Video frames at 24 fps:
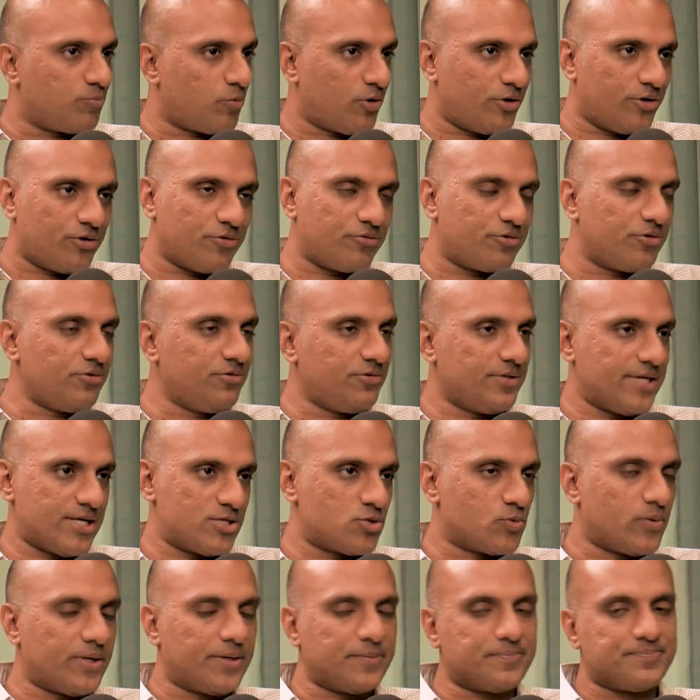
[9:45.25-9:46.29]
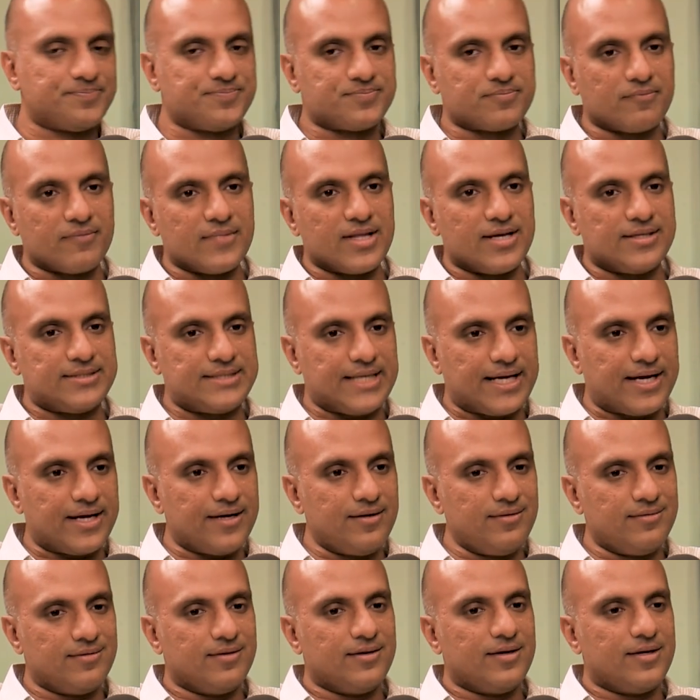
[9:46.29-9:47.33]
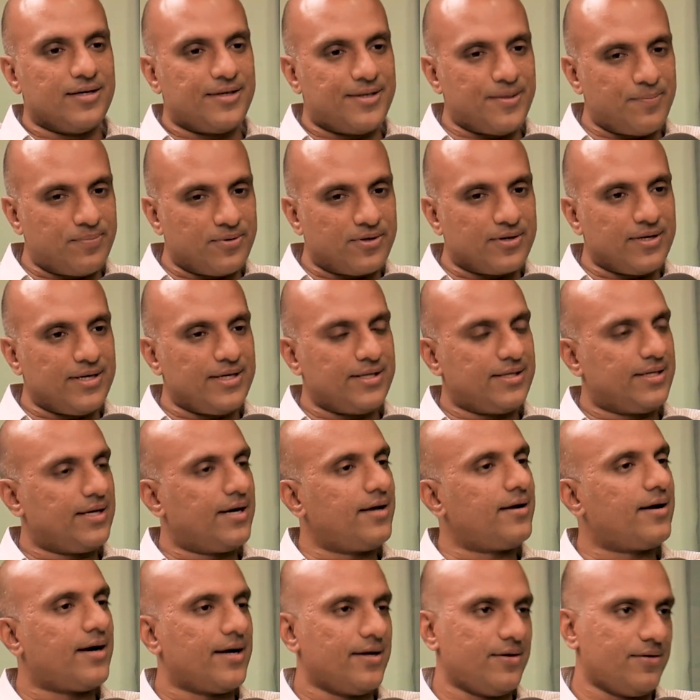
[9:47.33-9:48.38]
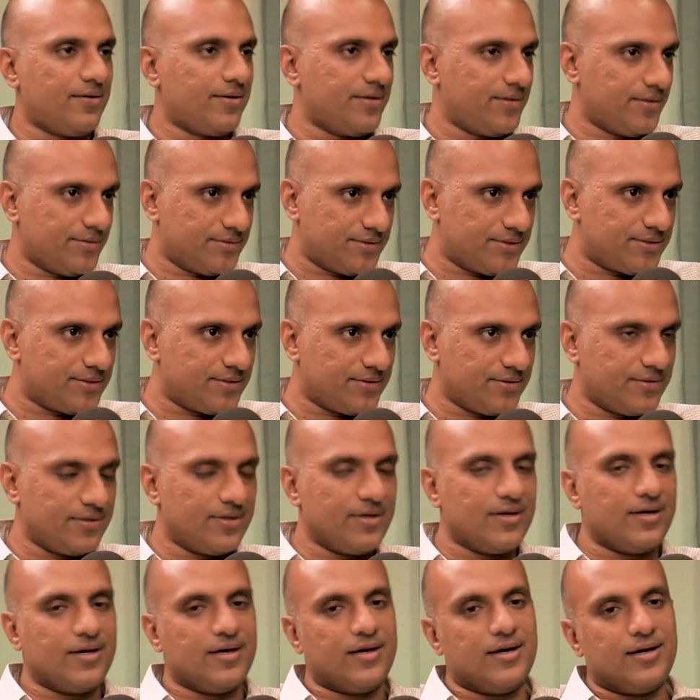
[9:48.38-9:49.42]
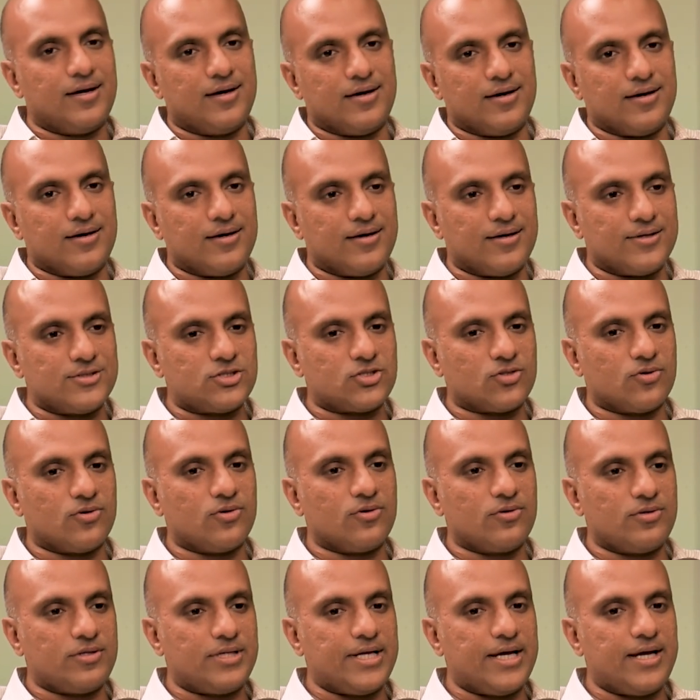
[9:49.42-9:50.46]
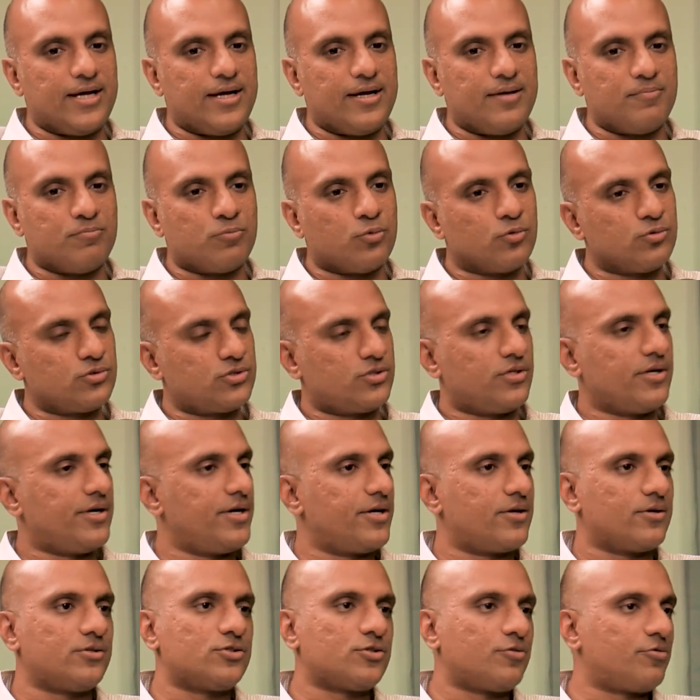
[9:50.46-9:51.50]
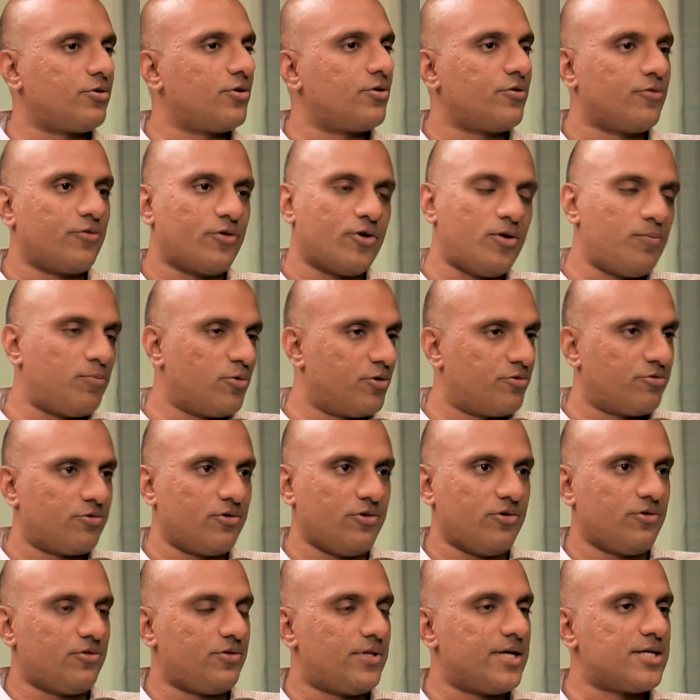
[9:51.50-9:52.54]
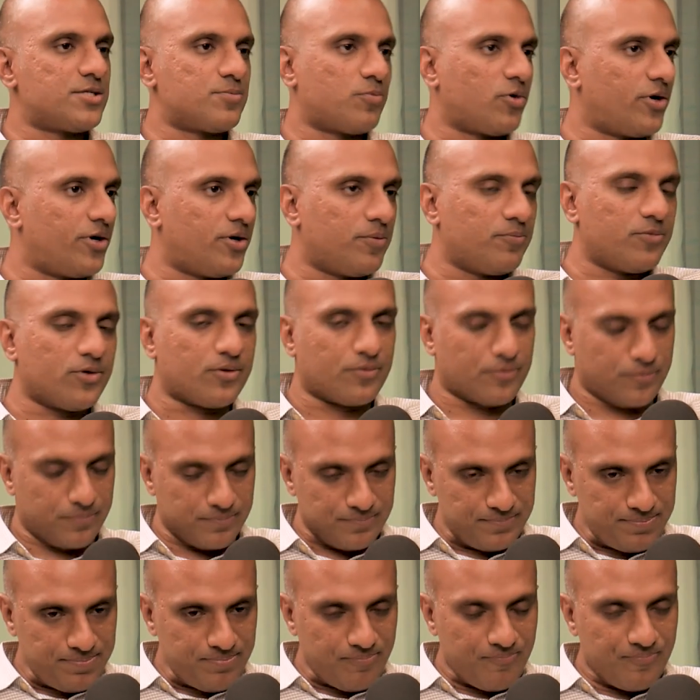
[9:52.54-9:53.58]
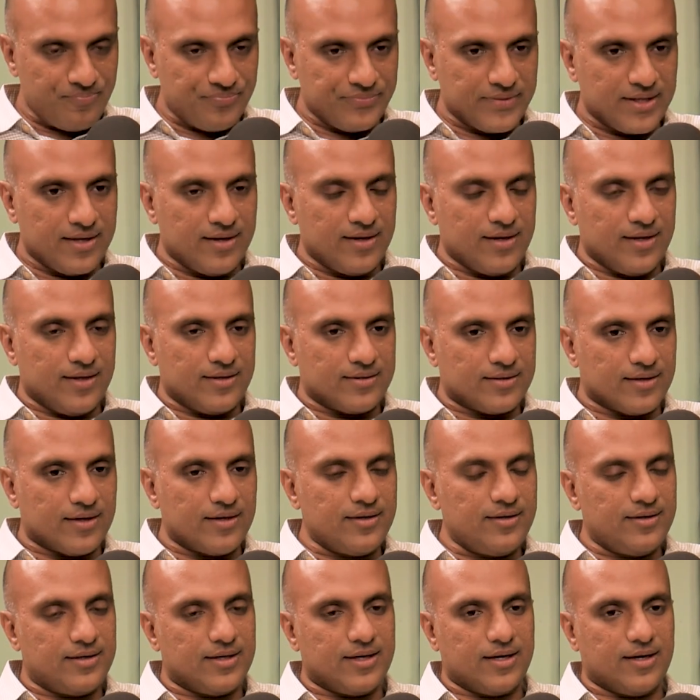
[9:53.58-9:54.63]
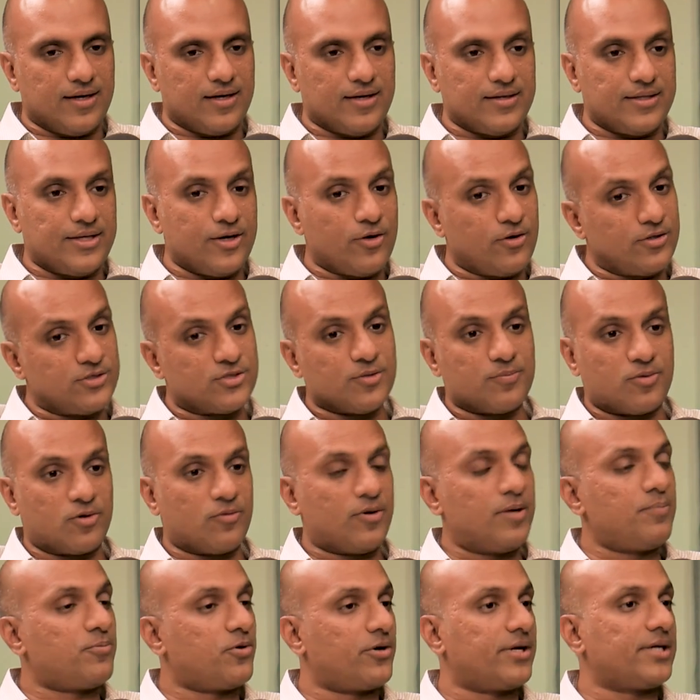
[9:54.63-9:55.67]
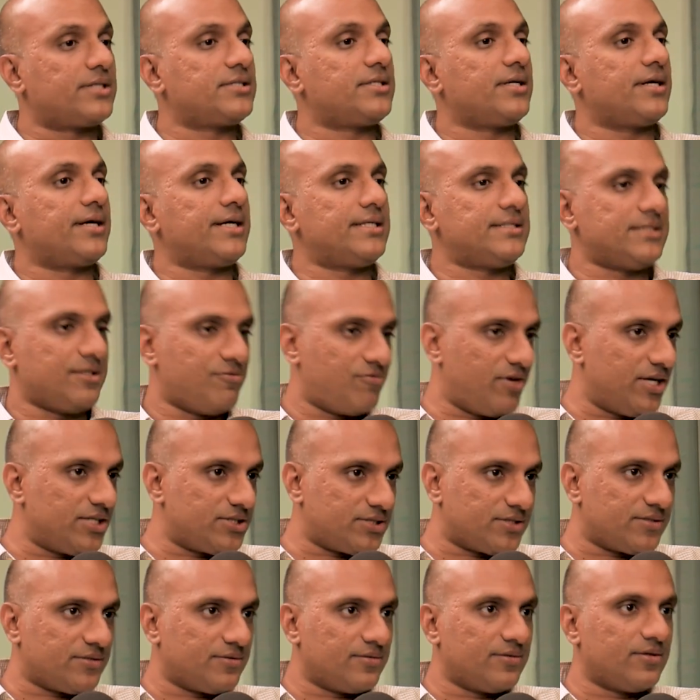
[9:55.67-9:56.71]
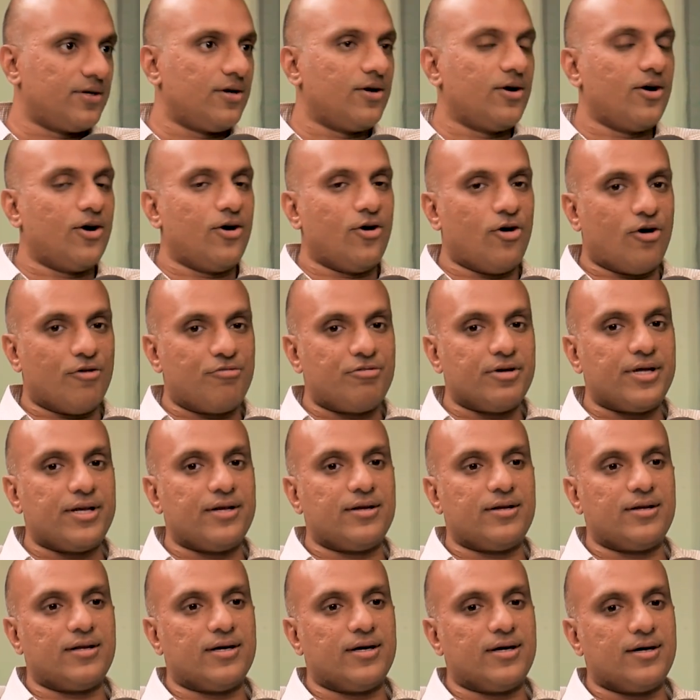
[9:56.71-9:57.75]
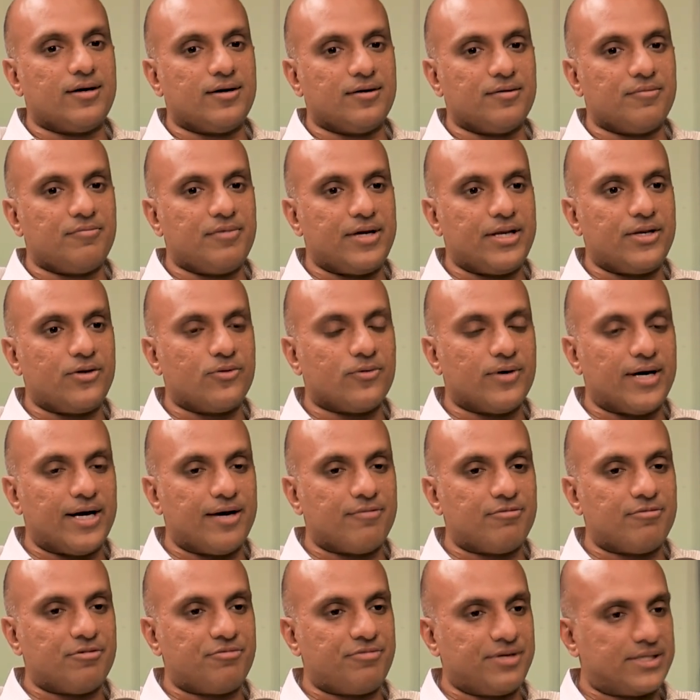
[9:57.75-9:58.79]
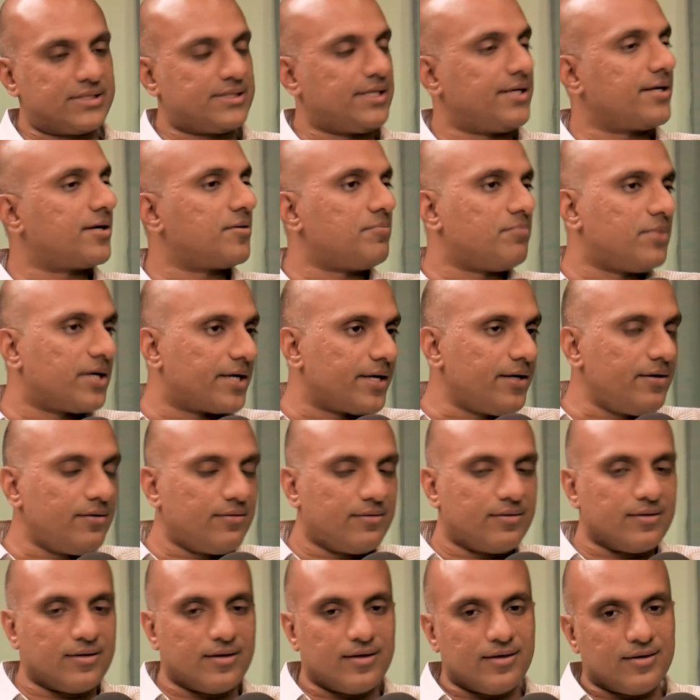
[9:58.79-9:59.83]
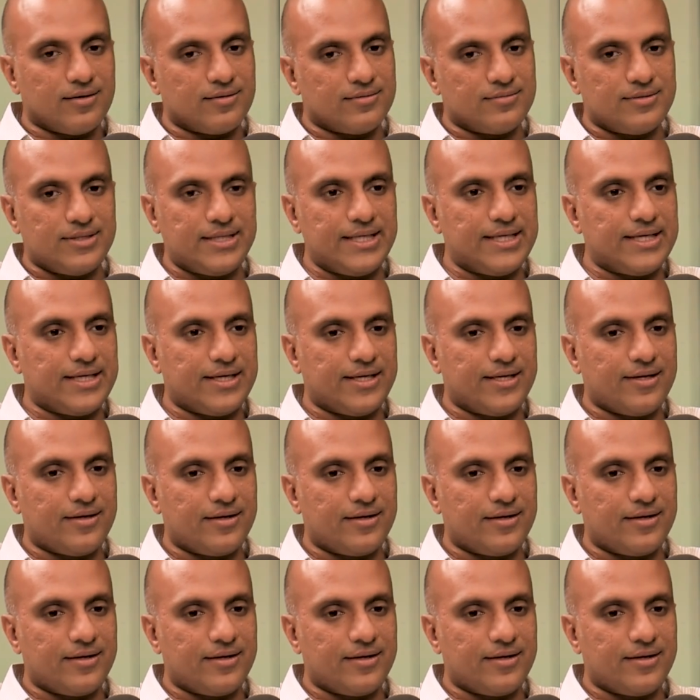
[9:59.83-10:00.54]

point of view. That's one. Second, typically they are higher returns. So they boost the returns of your overall portfolio. That's point number 2. Third, they also provide protection against inflation. Often when you have a fixed income bucket, they